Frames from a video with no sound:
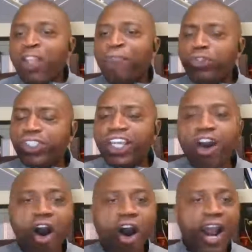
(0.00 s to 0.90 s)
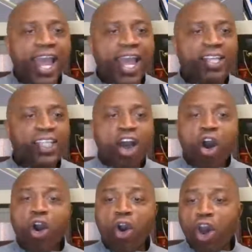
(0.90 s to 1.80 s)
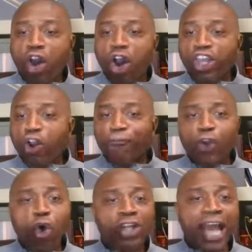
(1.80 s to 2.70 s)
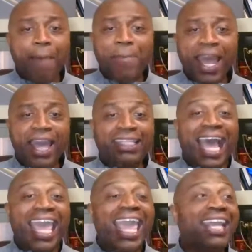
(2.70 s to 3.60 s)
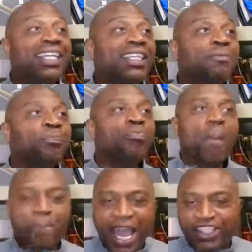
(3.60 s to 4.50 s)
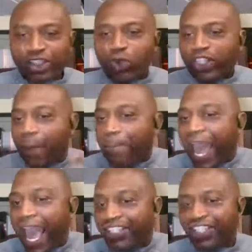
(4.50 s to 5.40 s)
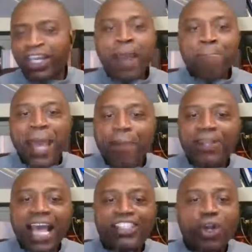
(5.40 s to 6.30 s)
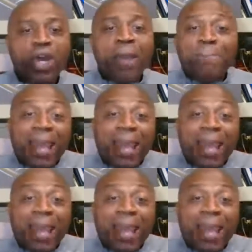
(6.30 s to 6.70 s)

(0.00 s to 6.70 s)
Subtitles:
If you see the RNs on your floor not handling patience with compassion, maybe that's your